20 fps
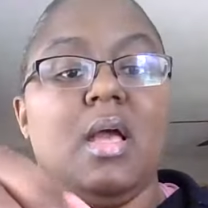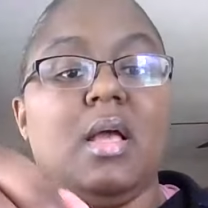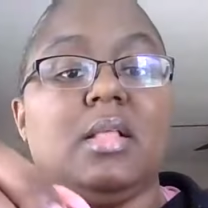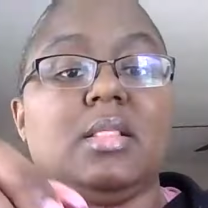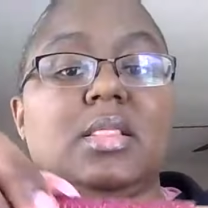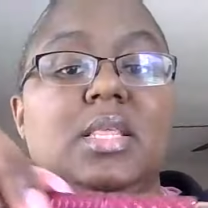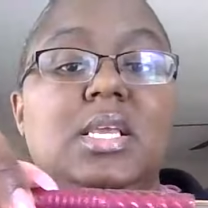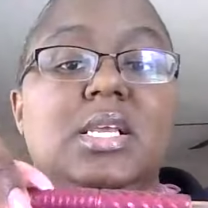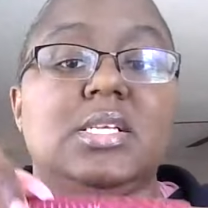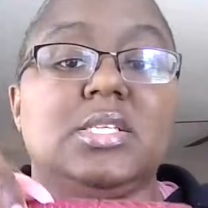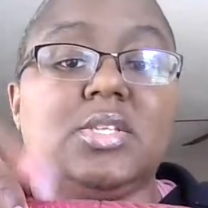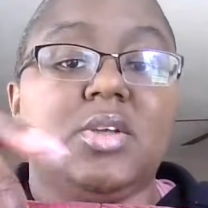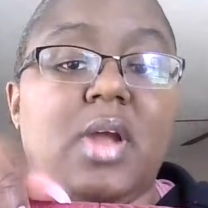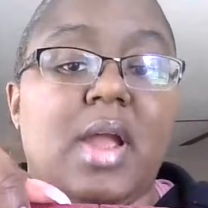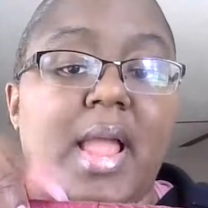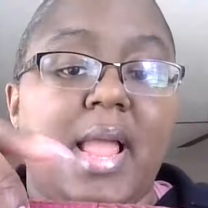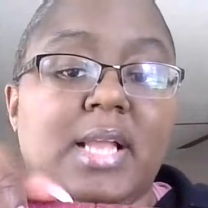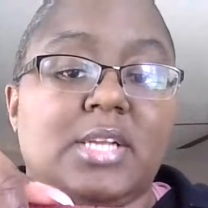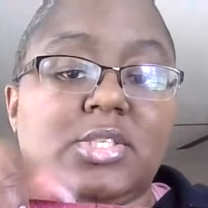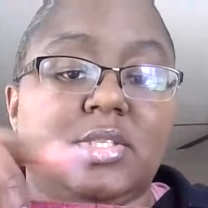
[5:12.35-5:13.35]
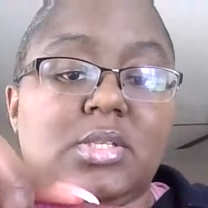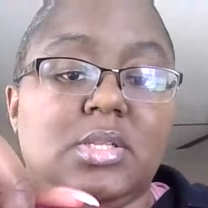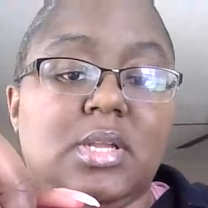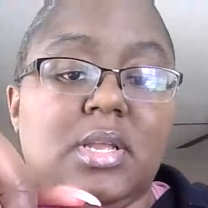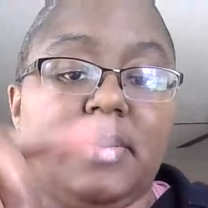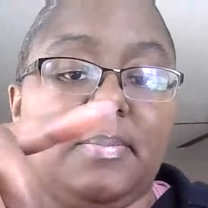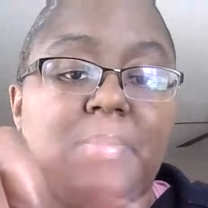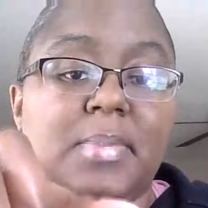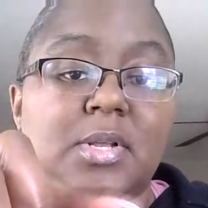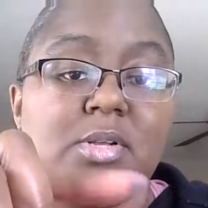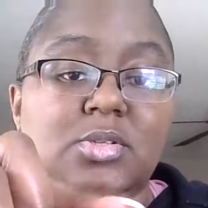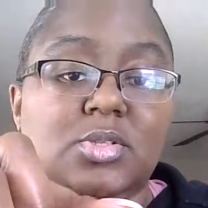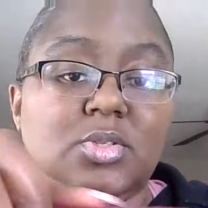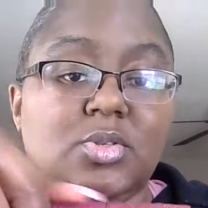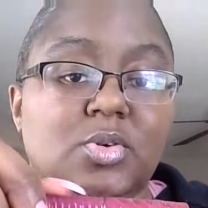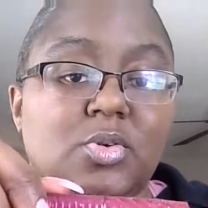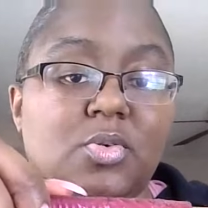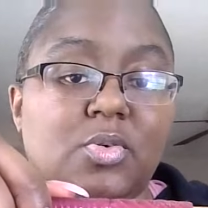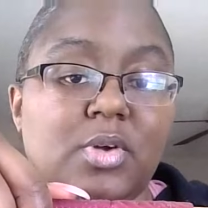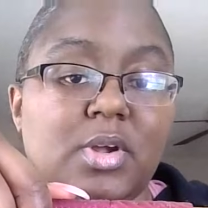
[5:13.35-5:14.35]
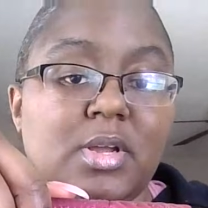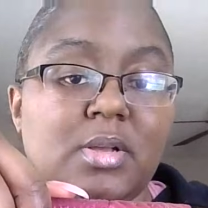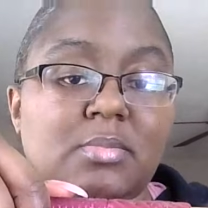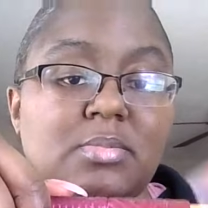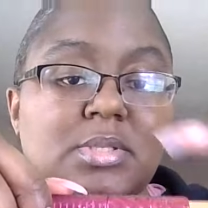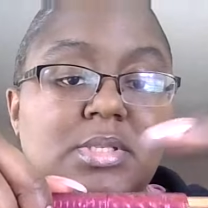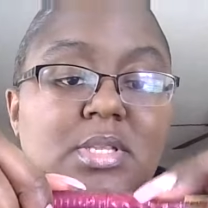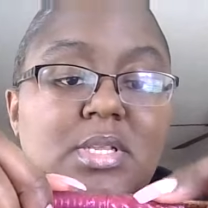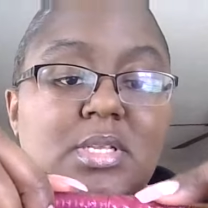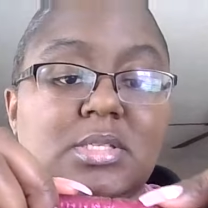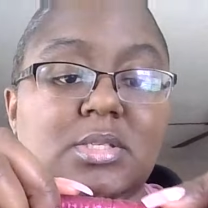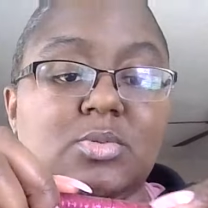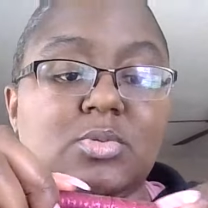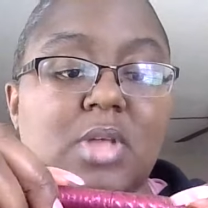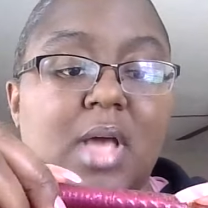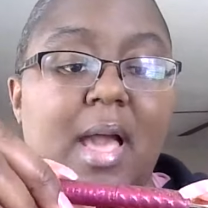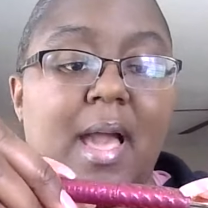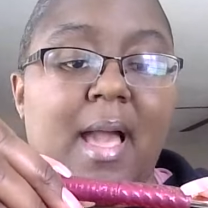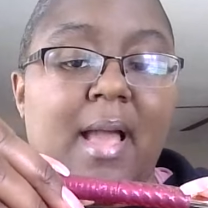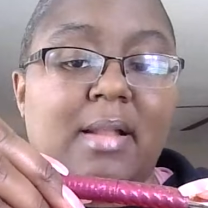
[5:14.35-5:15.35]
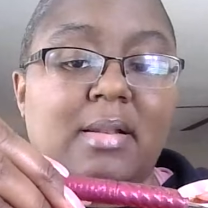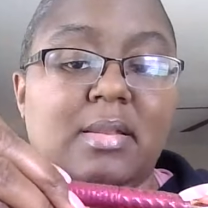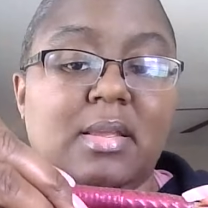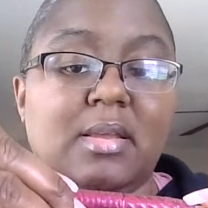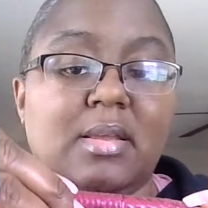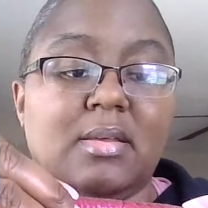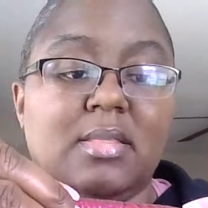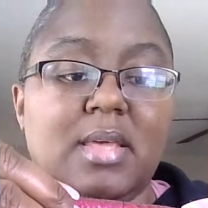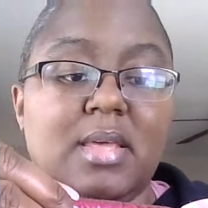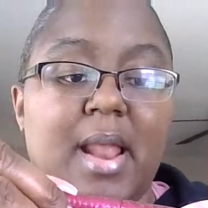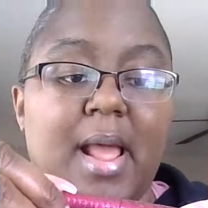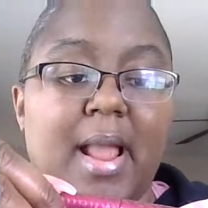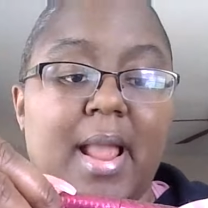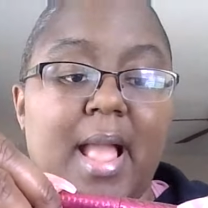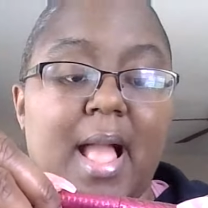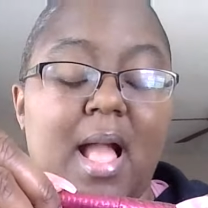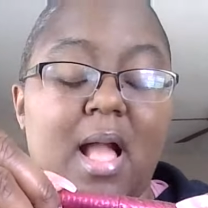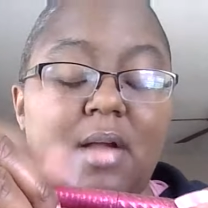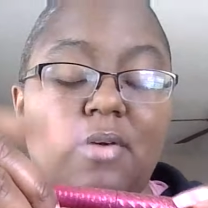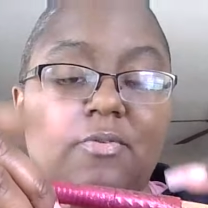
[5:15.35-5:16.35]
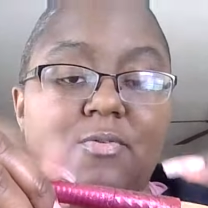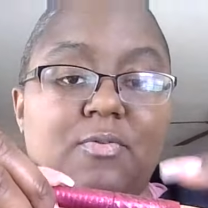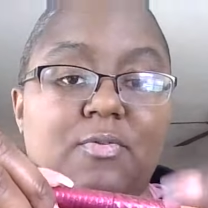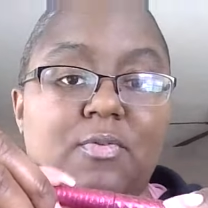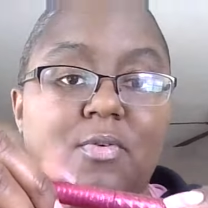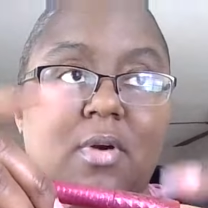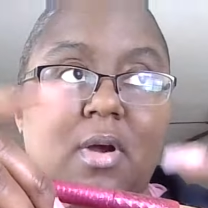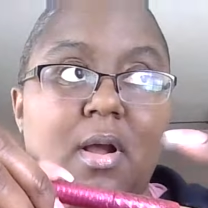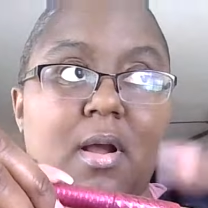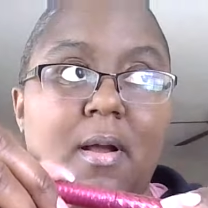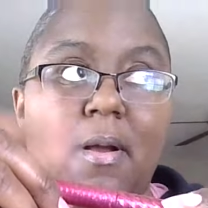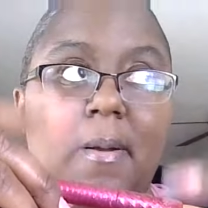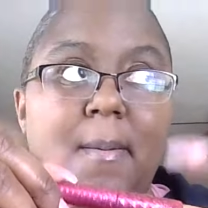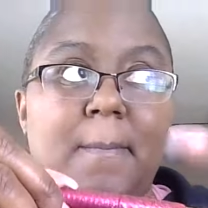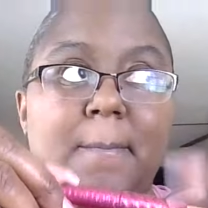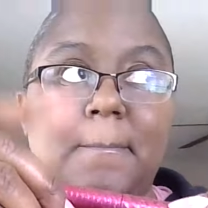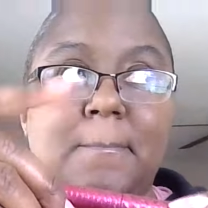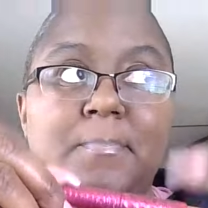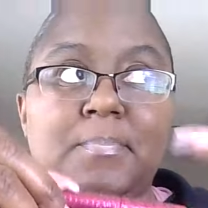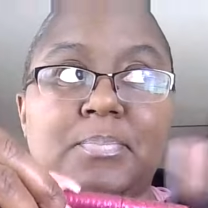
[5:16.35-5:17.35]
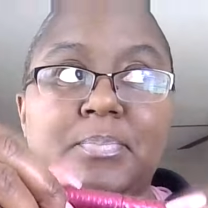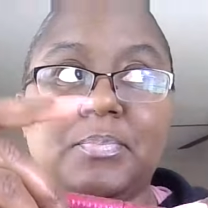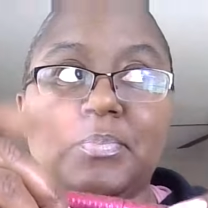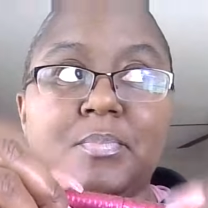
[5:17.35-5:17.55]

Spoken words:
These are actually pencil grips. This was an idea that I got from,